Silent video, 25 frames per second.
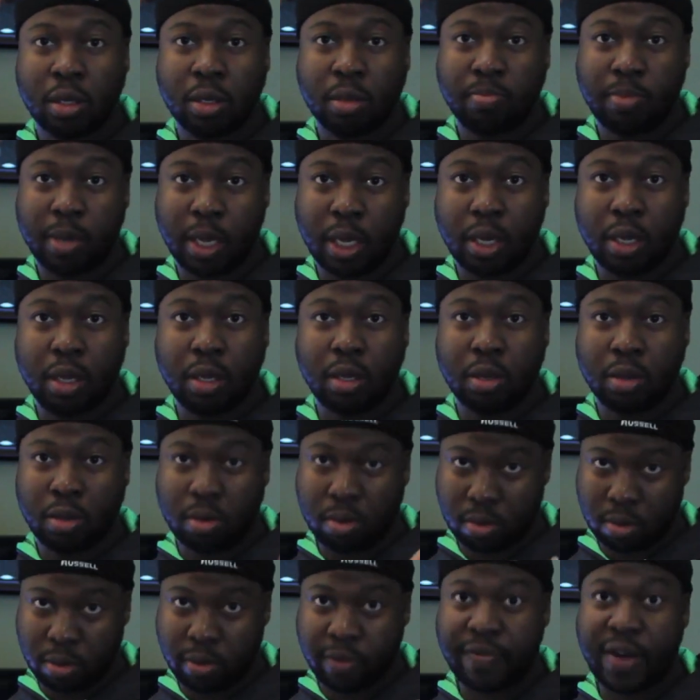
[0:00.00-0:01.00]
B,
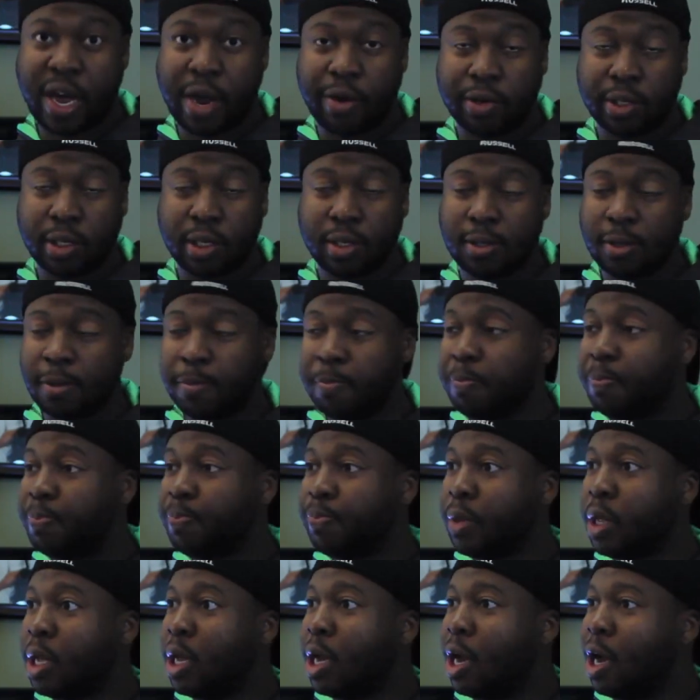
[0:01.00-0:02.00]
viruses.
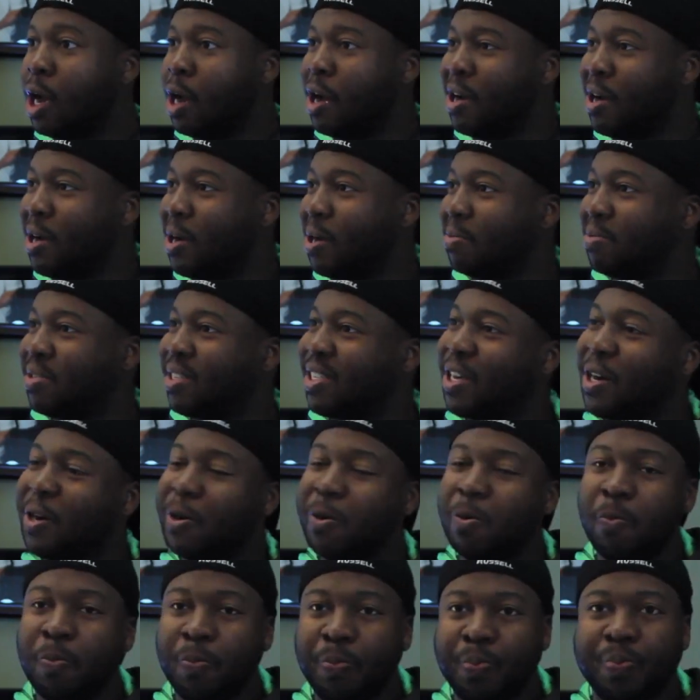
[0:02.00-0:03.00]

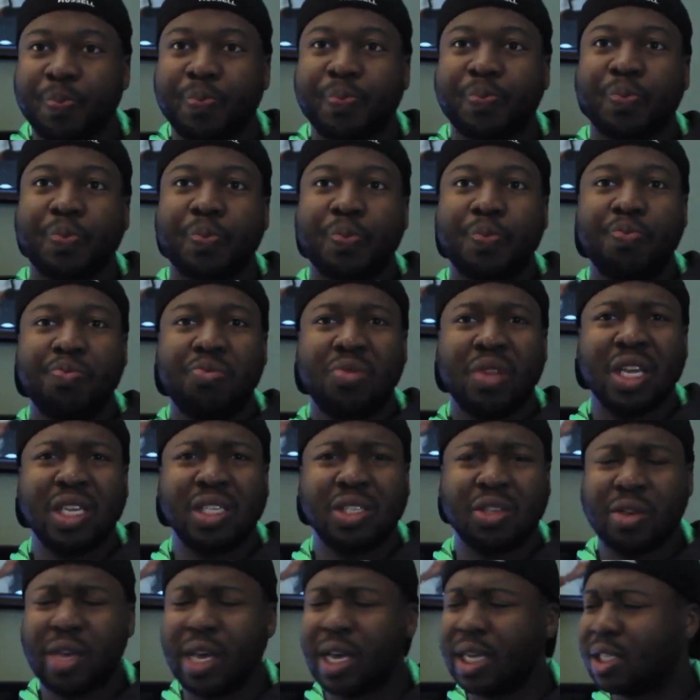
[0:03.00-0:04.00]
So
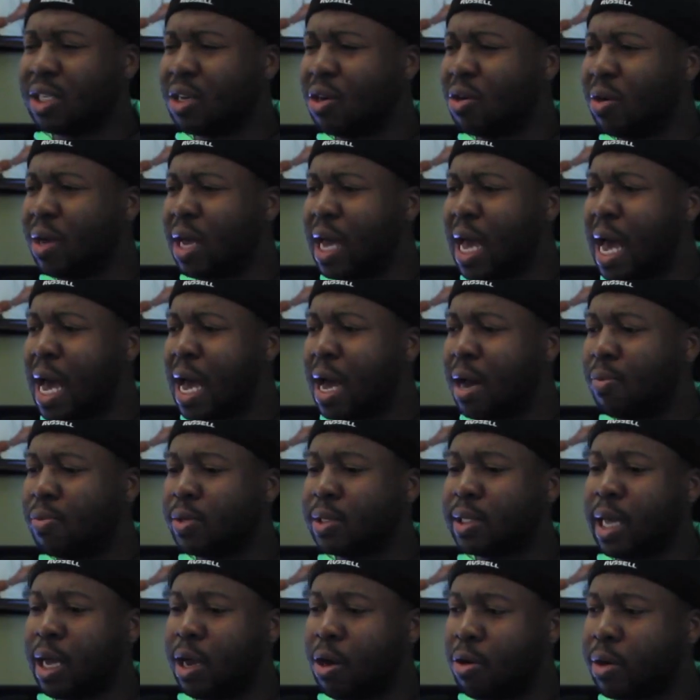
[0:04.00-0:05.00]
I
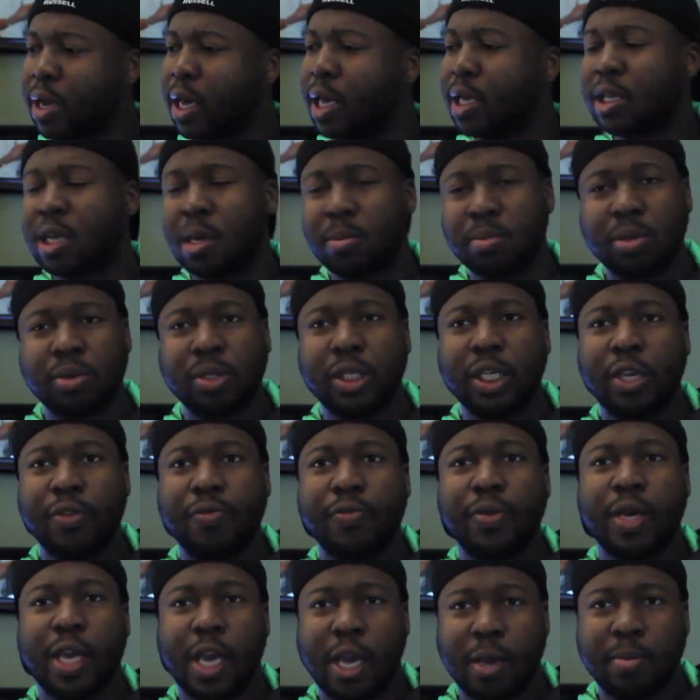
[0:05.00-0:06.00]
was like, okay, it comes on
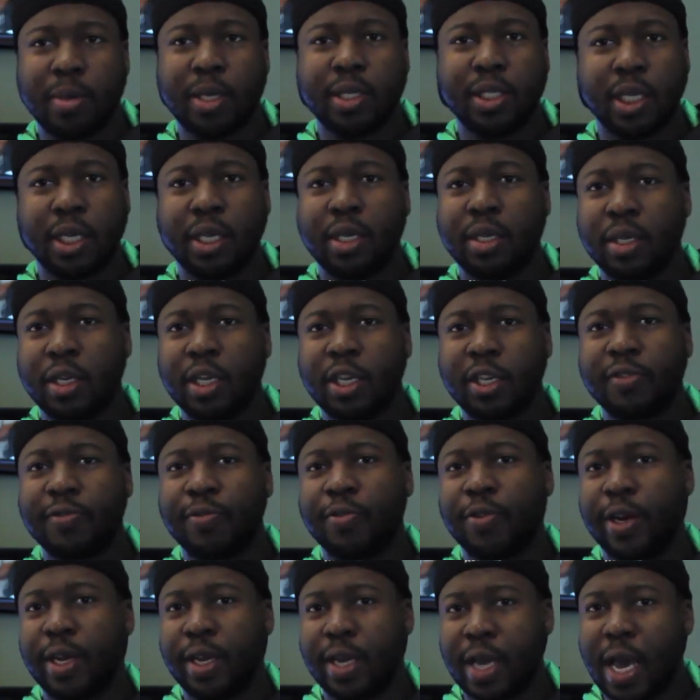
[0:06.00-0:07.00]
TV, ABC, it's
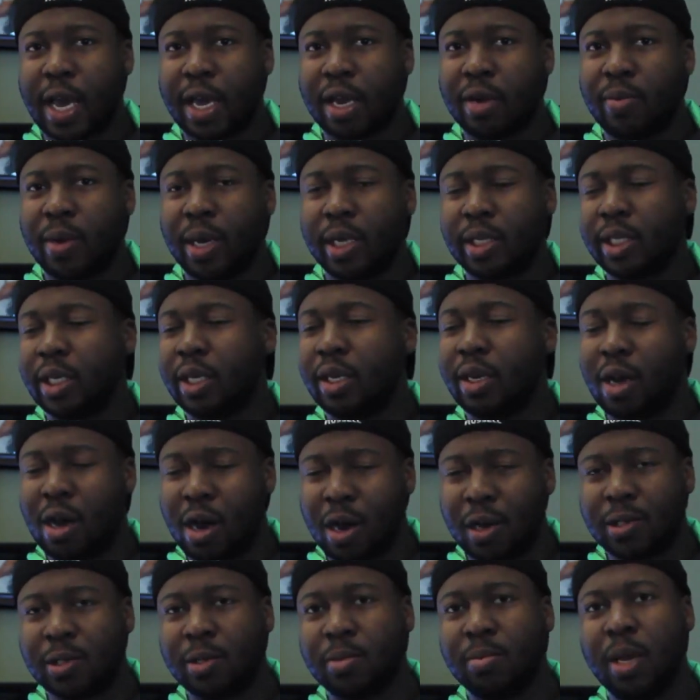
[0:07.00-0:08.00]
free, I can watch it,
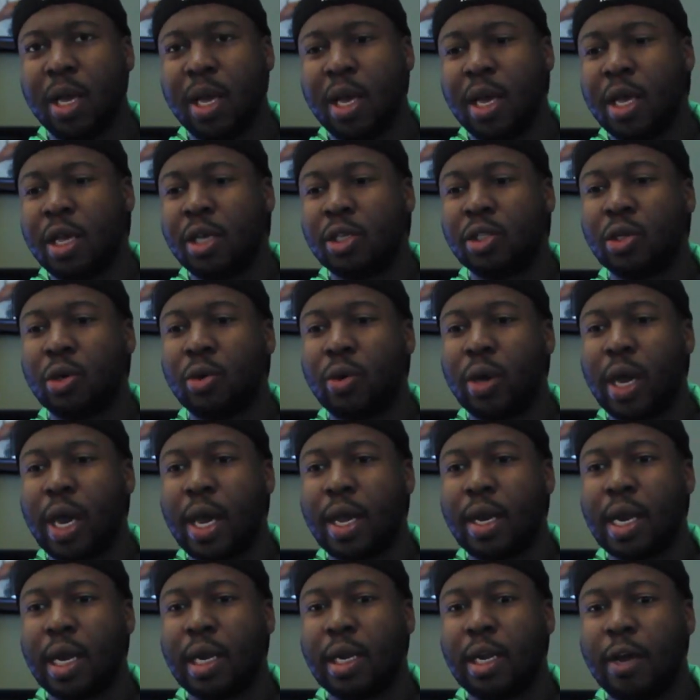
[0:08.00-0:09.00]
awesome. So,
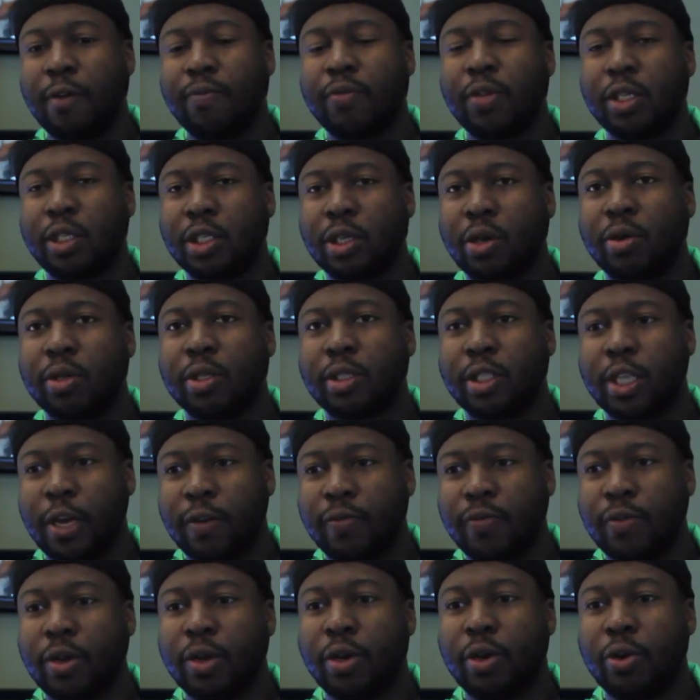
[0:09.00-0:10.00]
and I love this show. It's
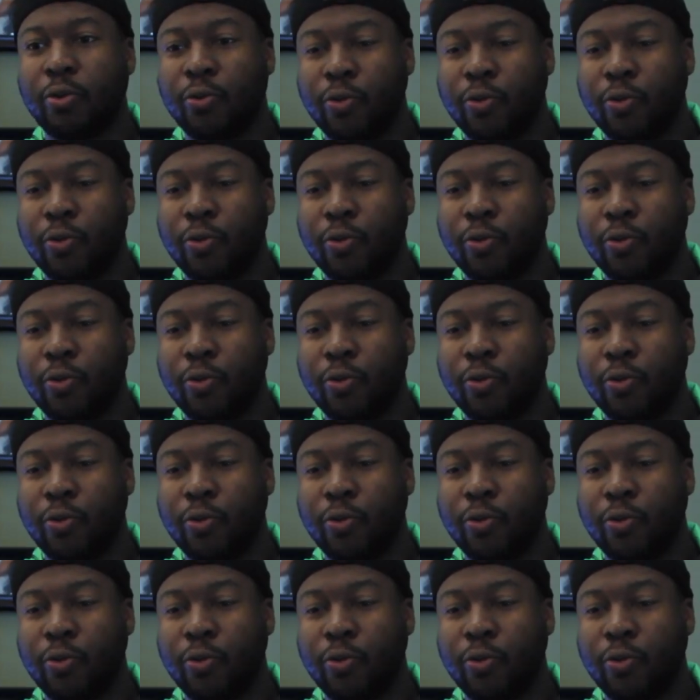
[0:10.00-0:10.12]
definitely a